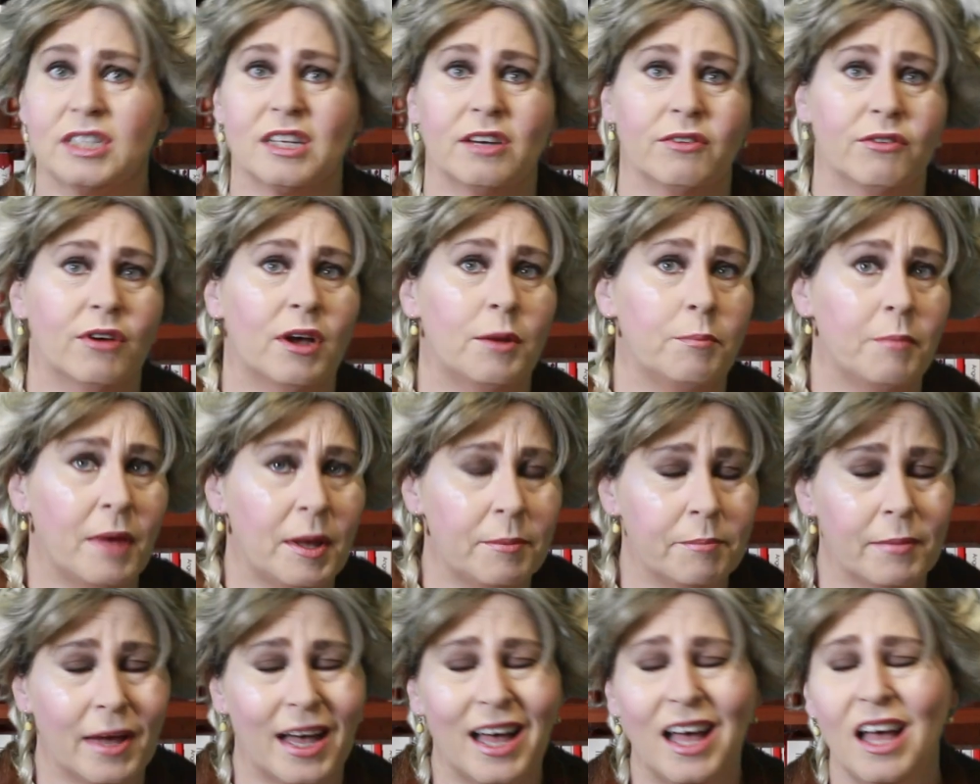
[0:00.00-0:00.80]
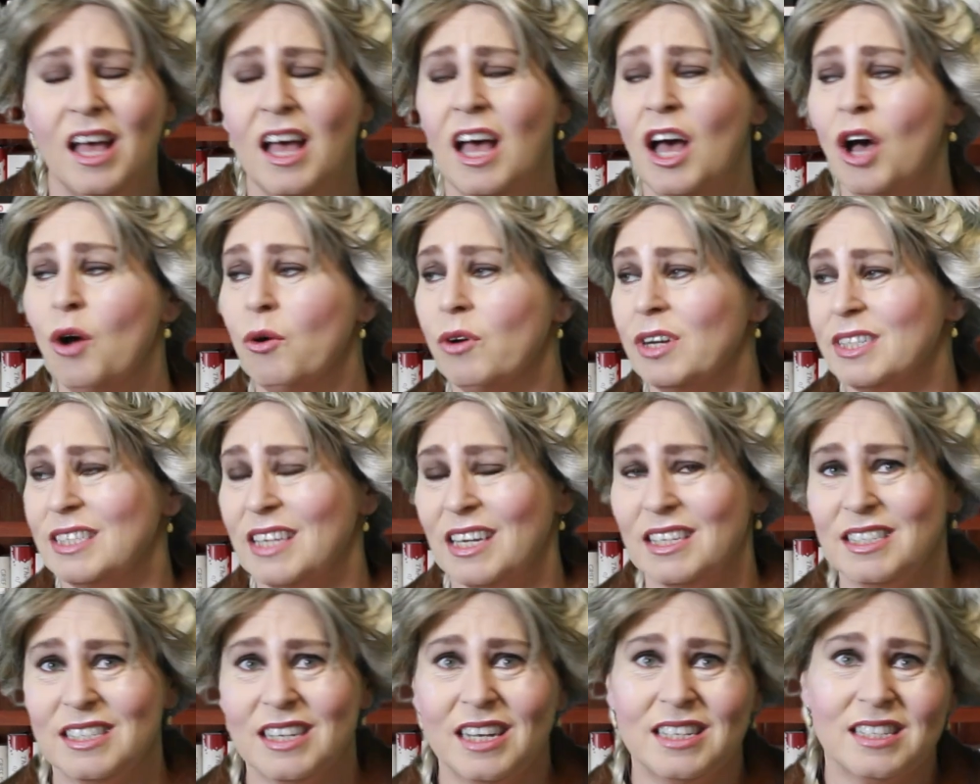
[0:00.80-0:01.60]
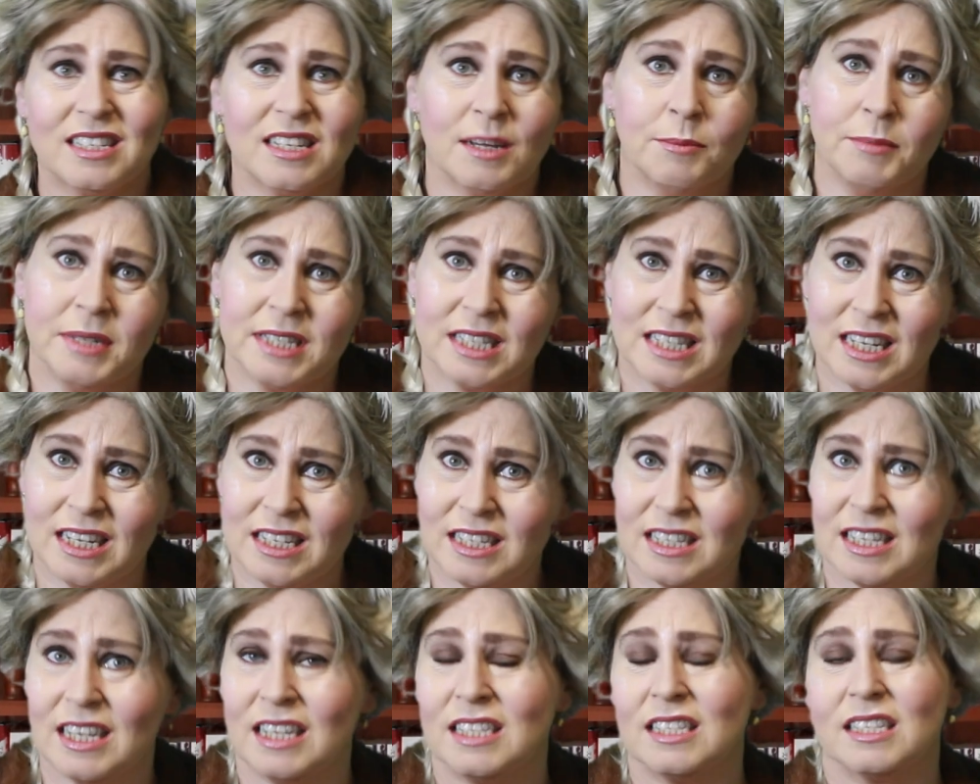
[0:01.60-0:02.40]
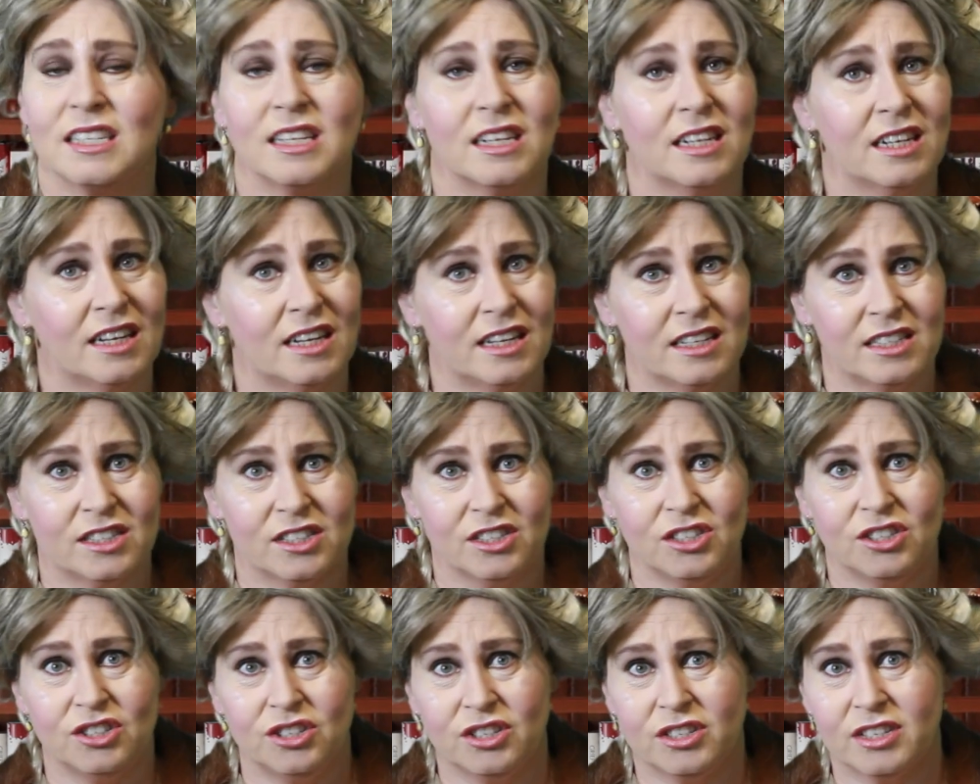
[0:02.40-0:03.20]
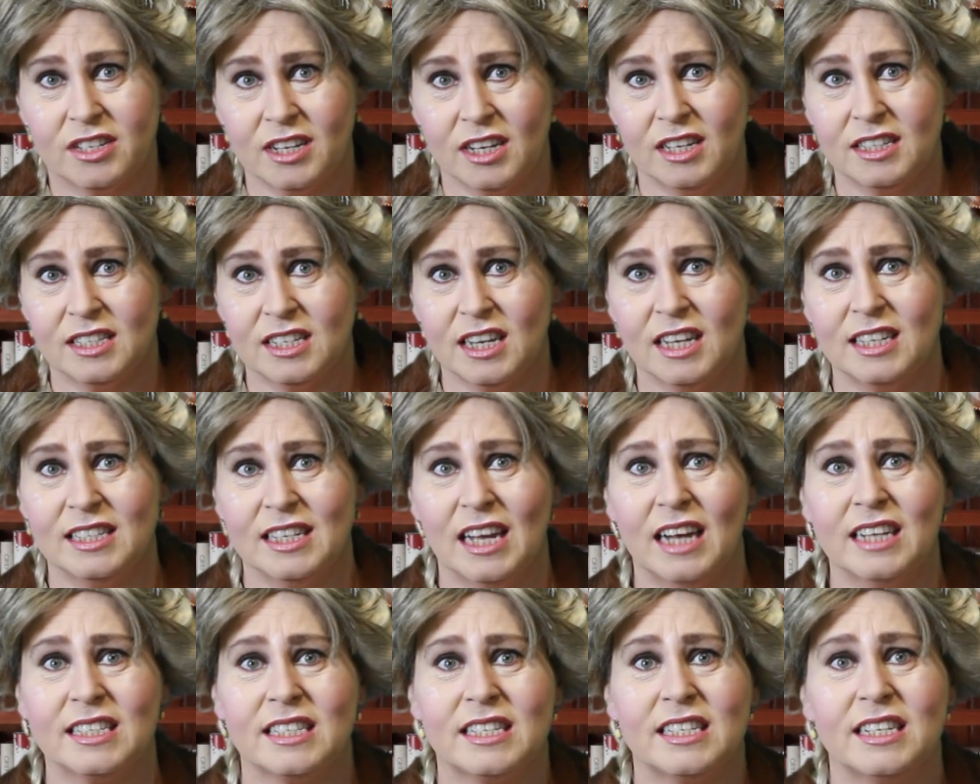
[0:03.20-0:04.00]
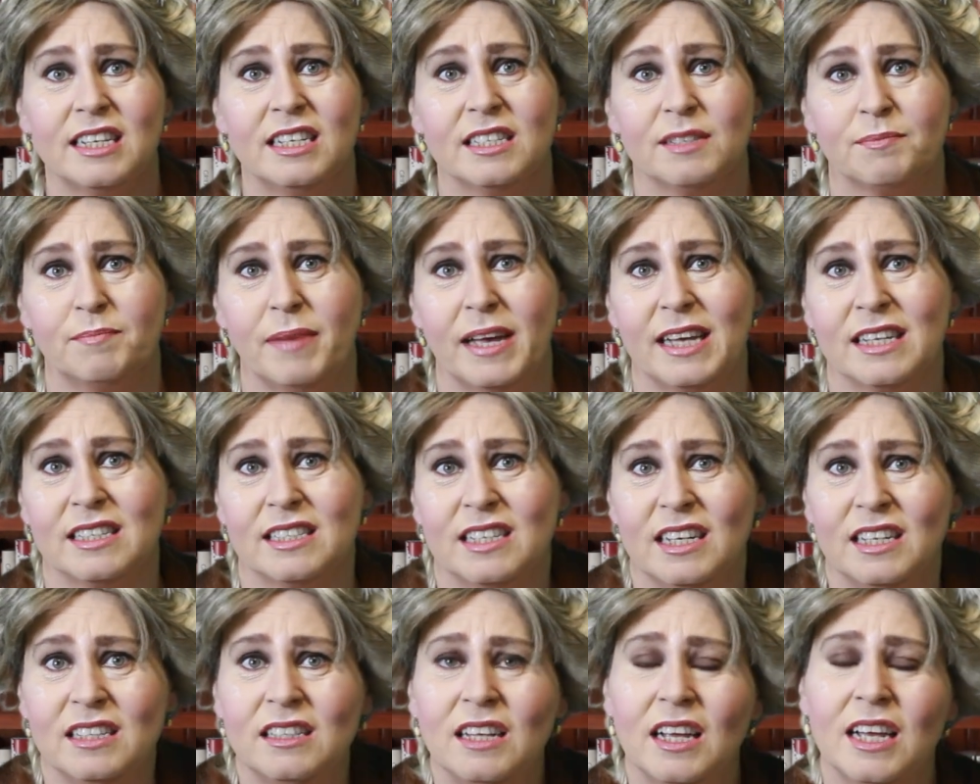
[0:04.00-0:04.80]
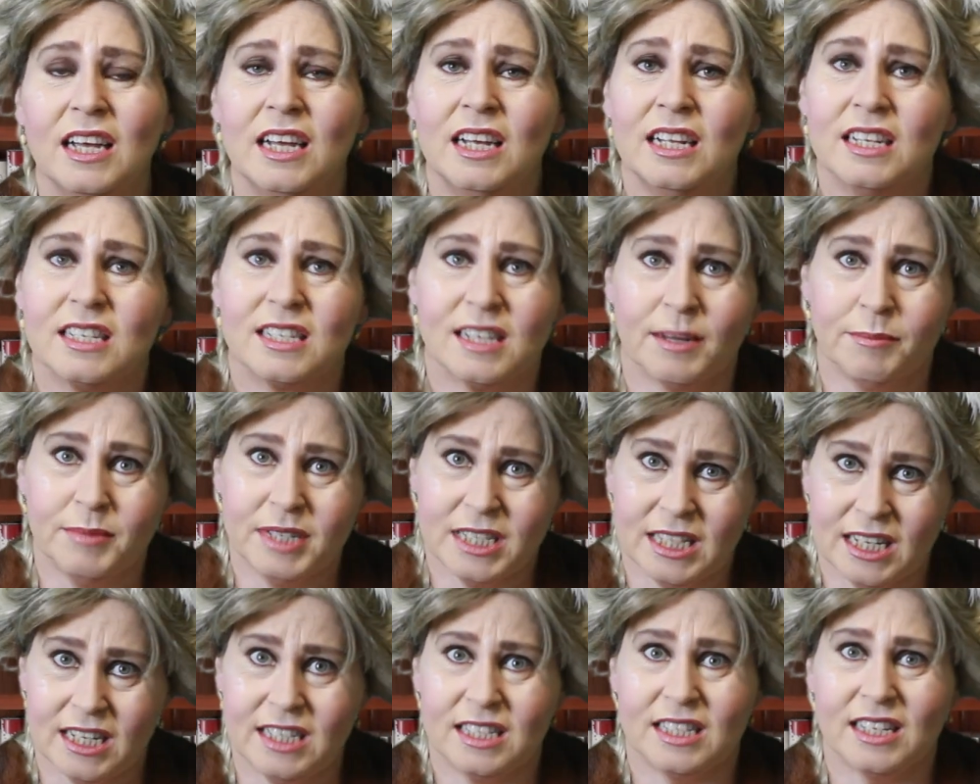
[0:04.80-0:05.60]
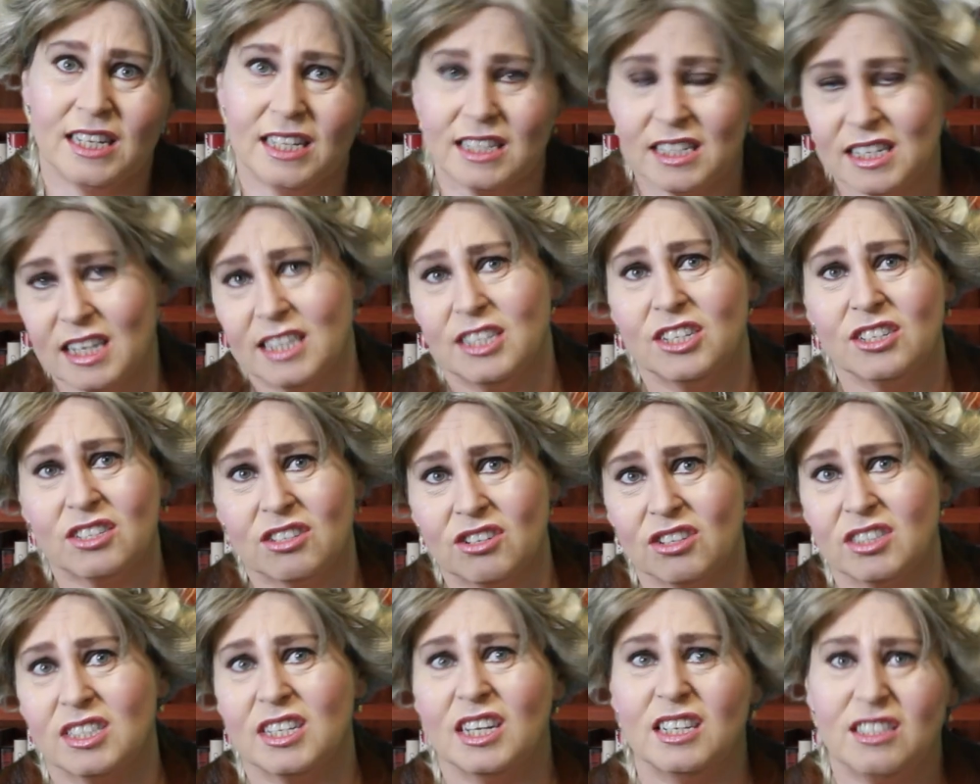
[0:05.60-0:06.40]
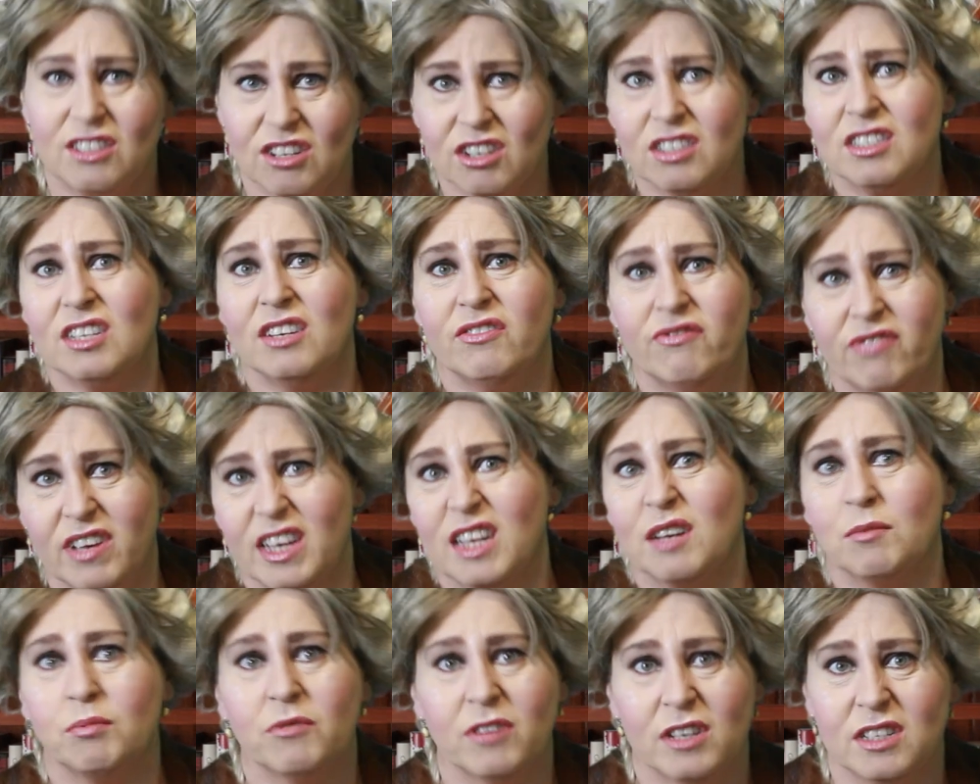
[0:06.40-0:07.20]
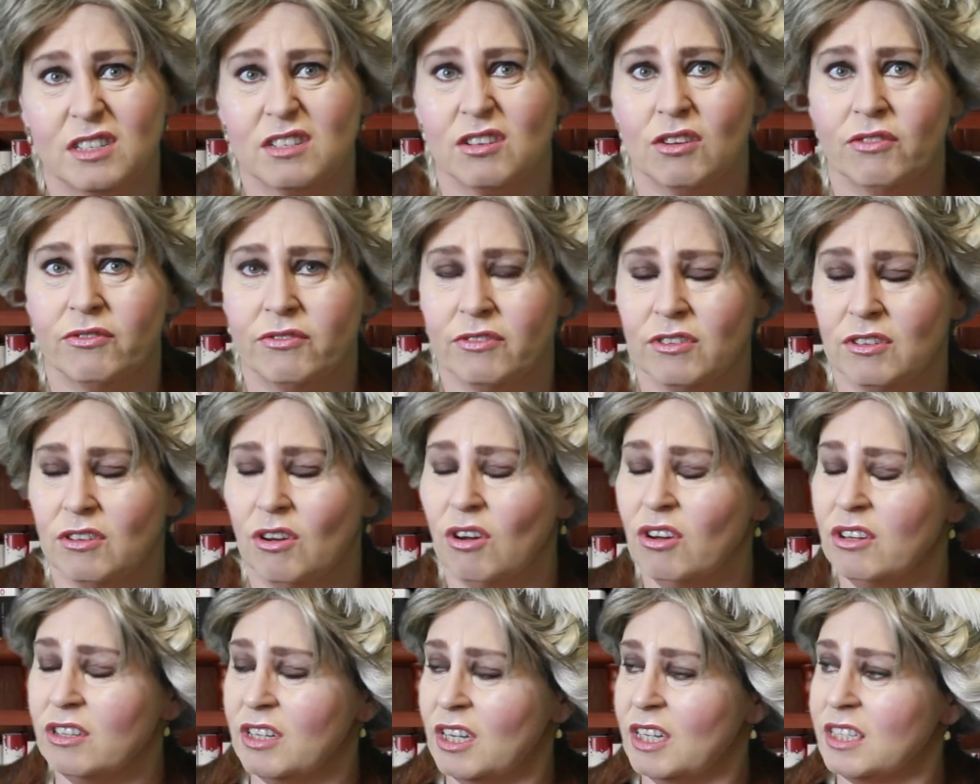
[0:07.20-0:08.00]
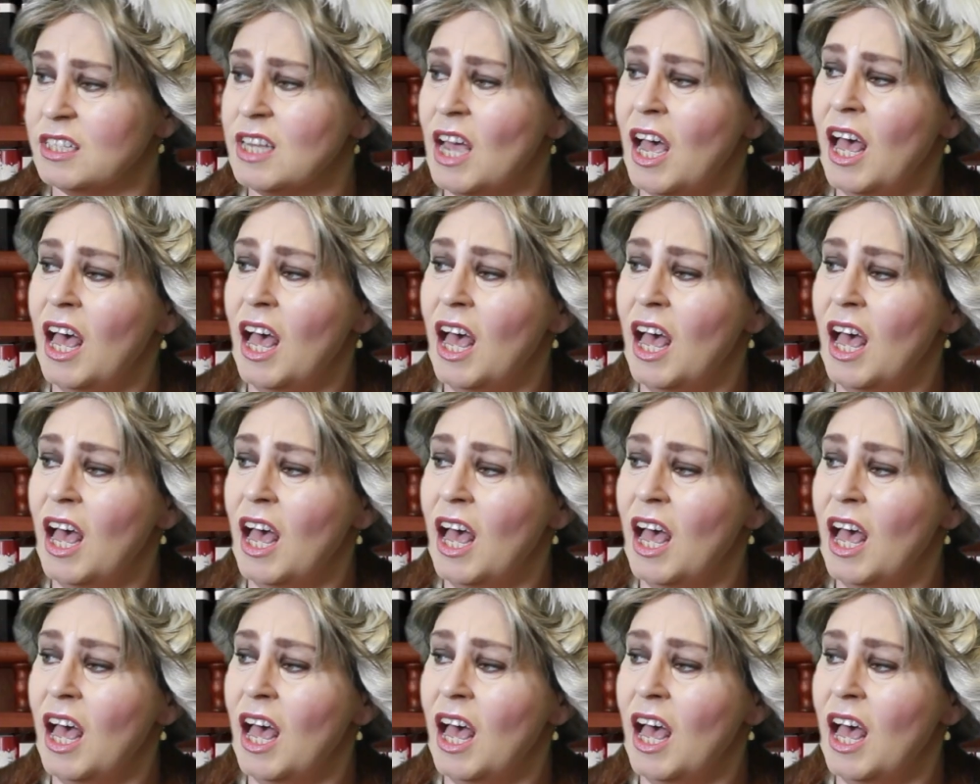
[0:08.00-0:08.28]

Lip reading: And remember what I said, some of these things the Nazi is baked in, some of these things they just got their dirty fingerprints on it.